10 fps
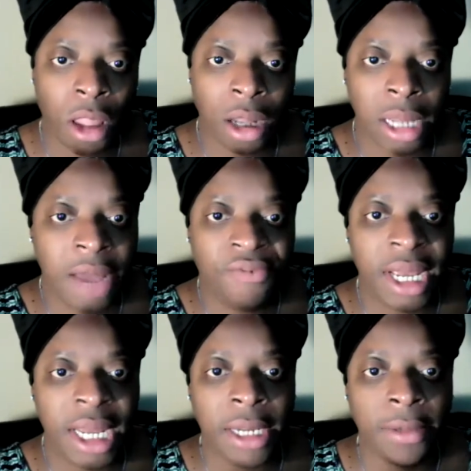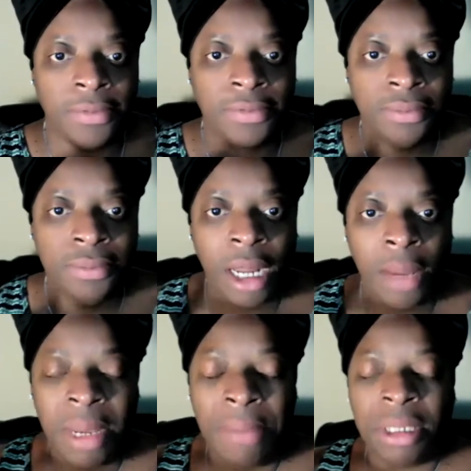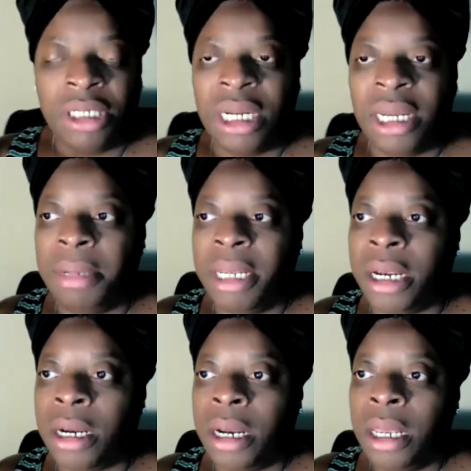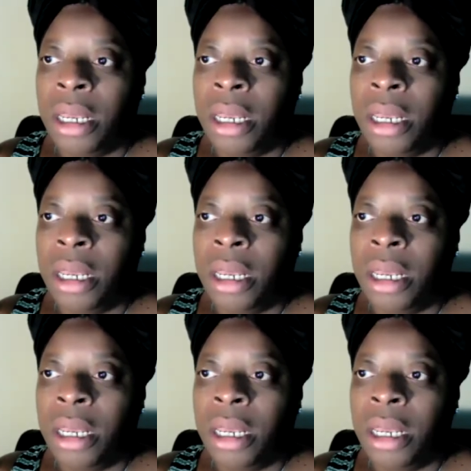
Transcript: It's not funny. People sit up there